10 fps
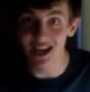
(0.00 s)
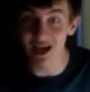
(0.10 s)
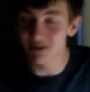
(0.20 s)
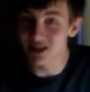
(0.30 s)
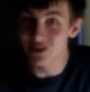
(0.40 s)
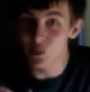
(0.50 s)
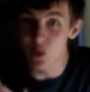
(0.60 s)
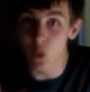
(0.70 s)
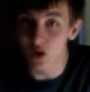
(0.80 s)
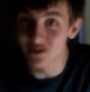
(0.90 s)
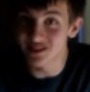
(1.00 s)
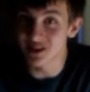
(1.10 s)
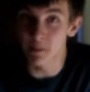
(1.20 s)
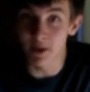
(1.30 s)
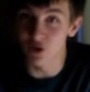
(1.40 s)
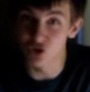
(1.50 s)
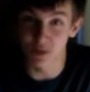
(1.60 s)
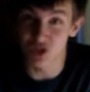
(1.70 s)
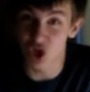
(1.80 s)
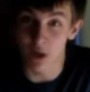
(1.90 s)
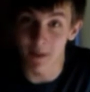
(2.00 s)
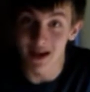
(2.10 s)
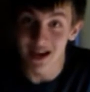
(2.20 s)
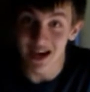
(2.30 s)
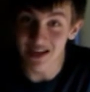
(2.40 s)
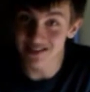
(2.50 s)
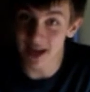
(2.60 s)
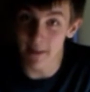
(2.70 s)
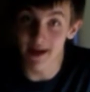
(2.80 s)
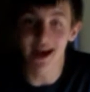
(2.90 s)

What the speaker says: I mean, we wanted Bill to become a Cyman.